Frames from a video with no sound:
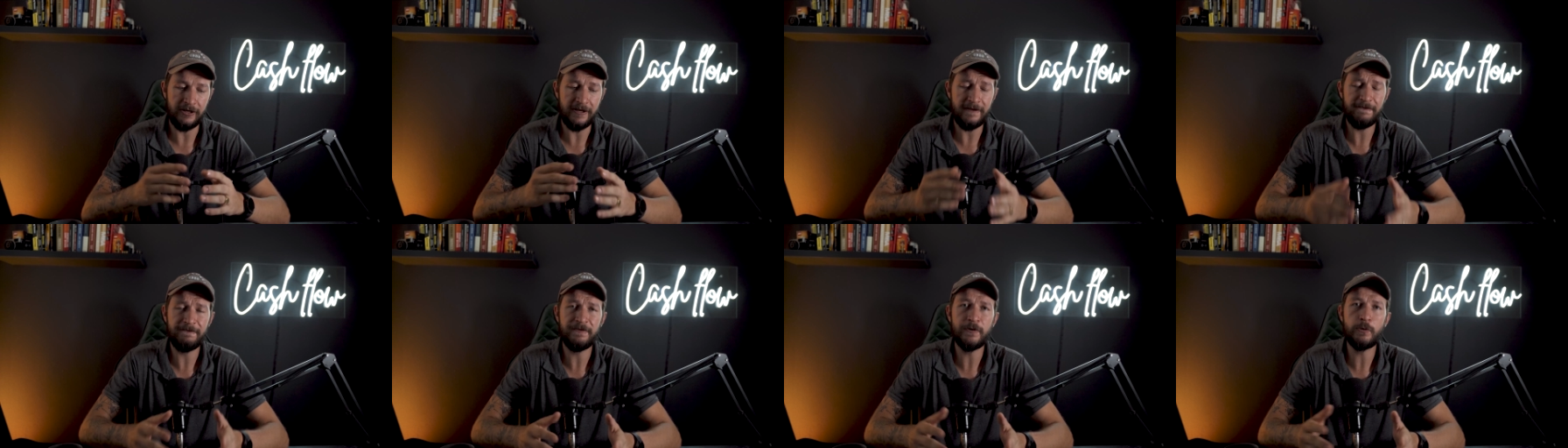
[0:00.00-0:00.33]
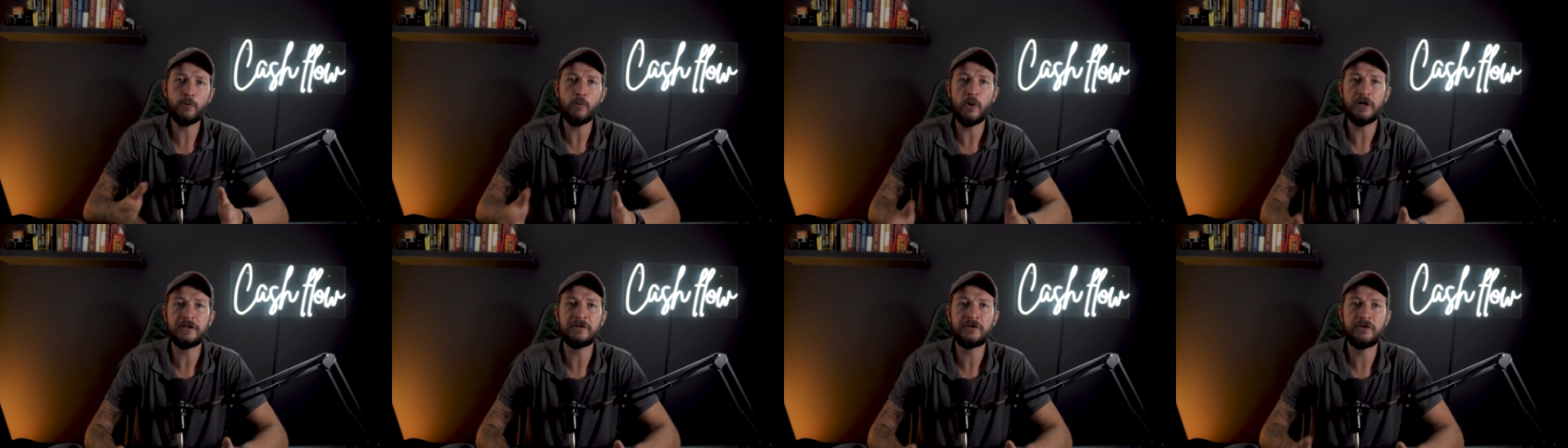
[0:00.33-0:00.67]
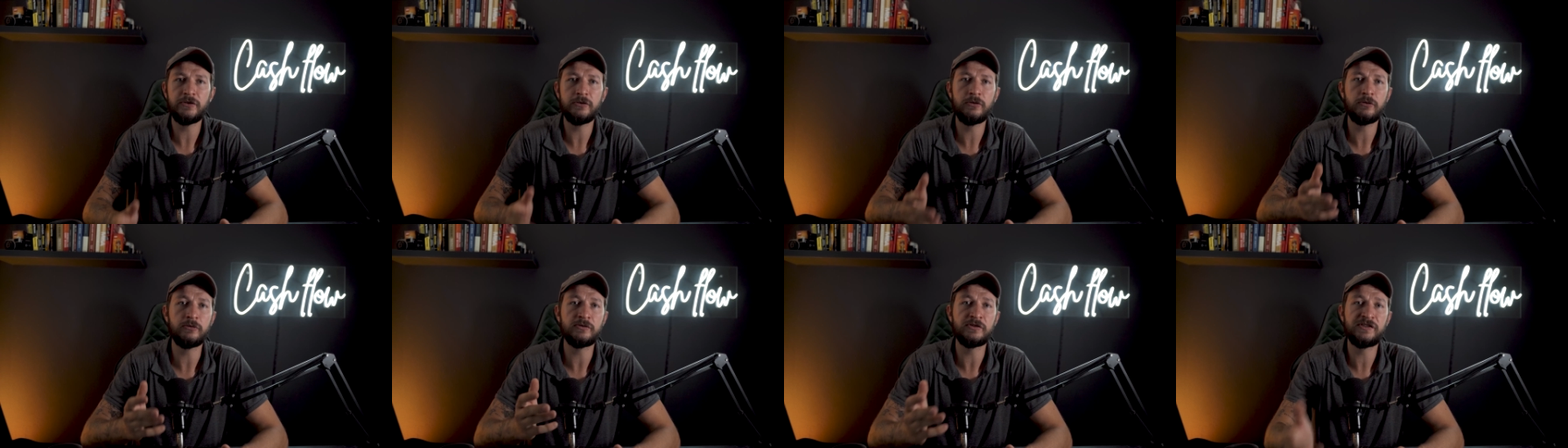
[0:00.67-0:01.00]
if you want
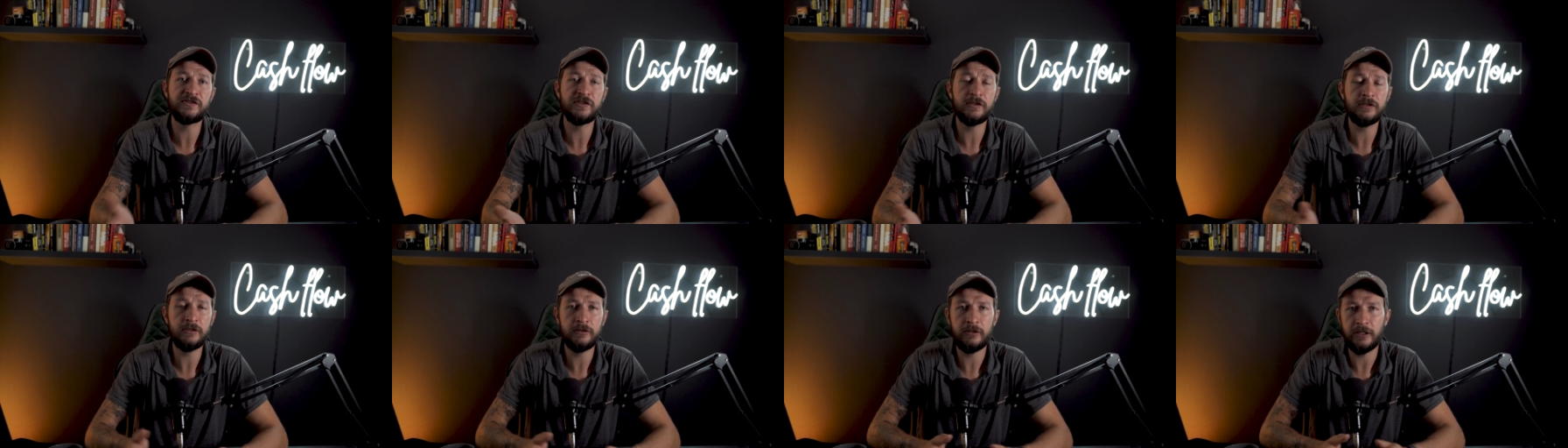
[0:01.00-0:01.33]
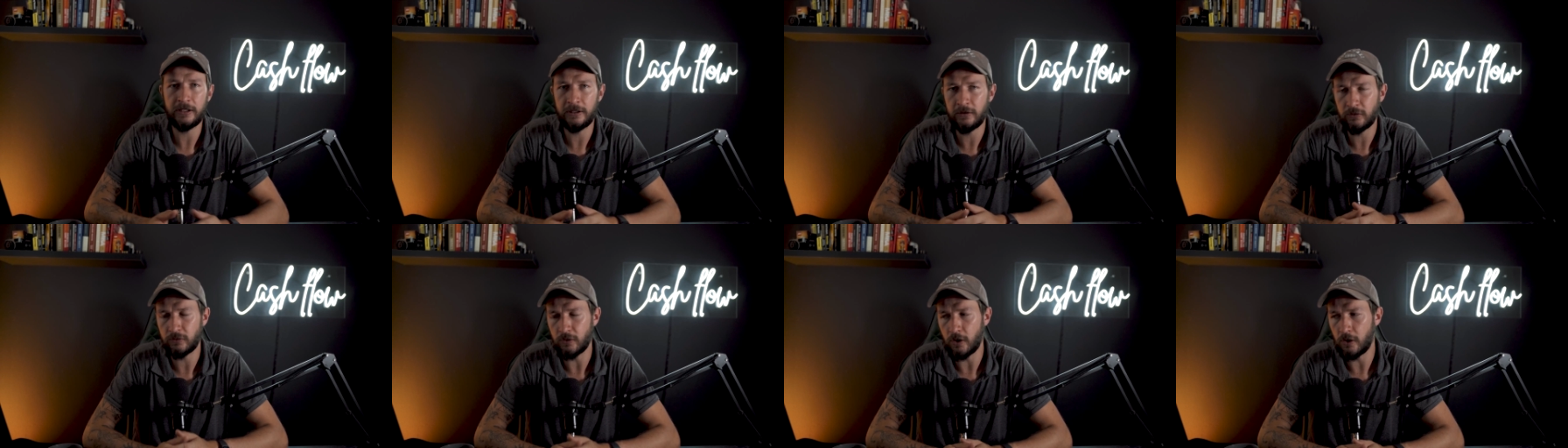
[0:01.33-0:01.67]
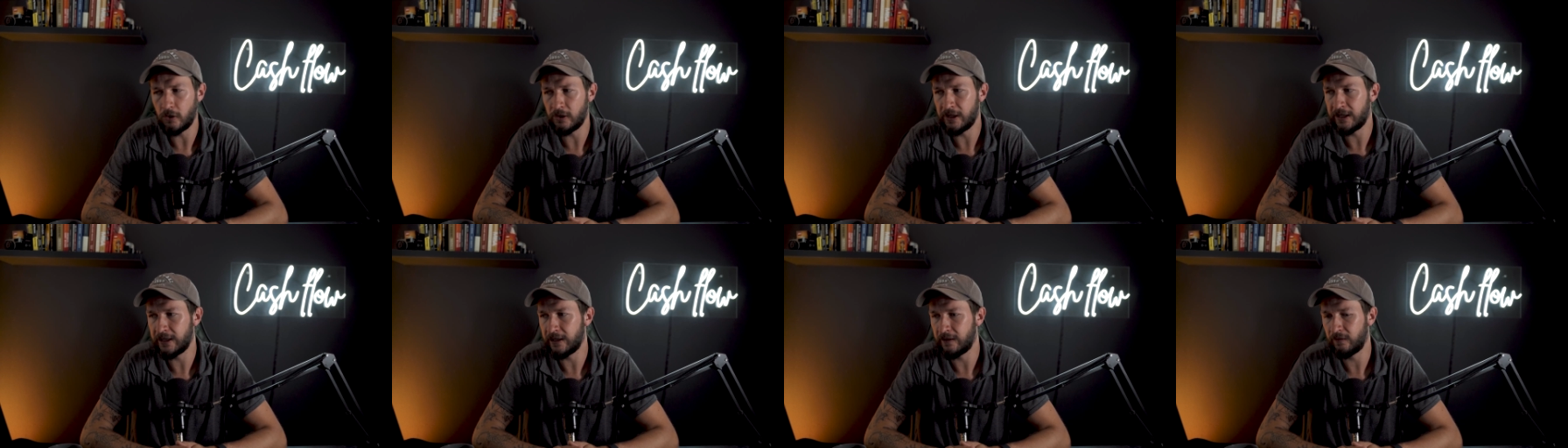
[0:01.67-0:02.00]
to, consider
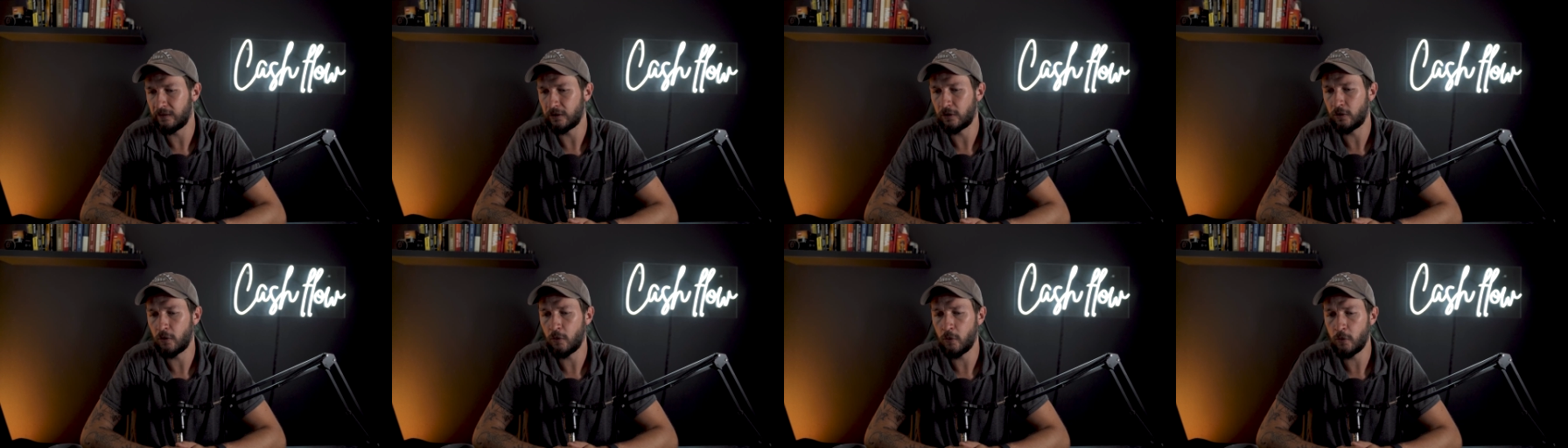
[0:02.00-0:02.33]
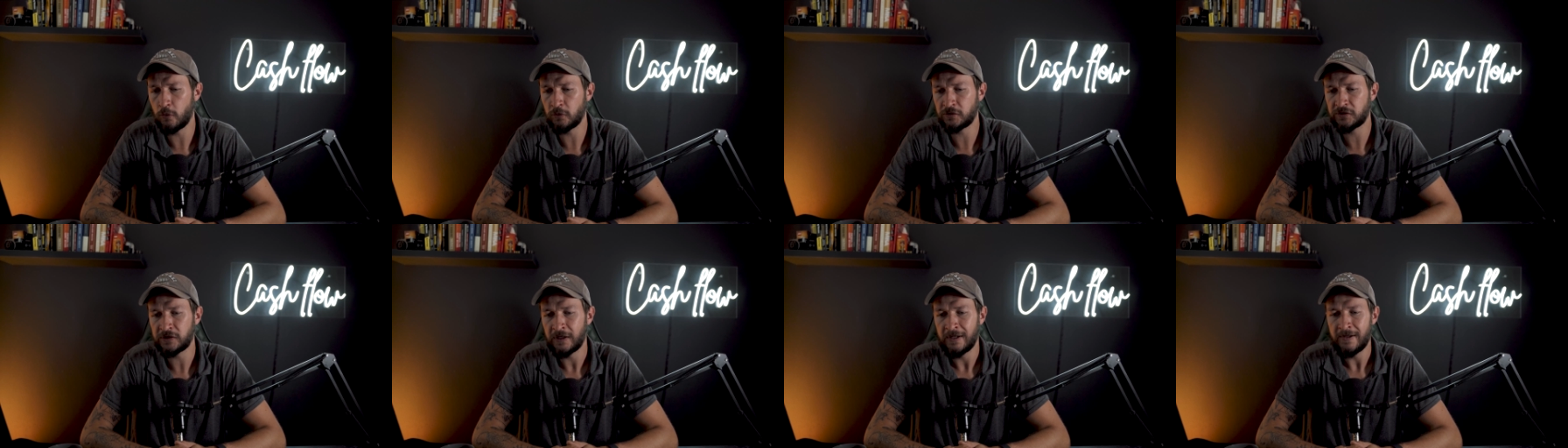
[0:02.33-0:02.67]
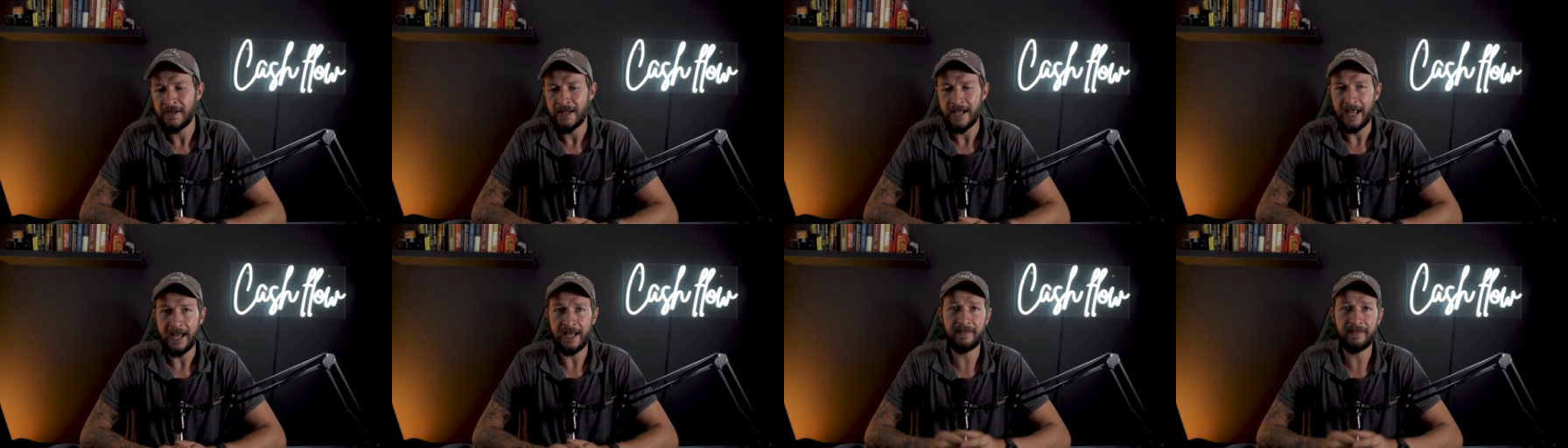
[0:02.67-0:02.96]
enrolling in the course,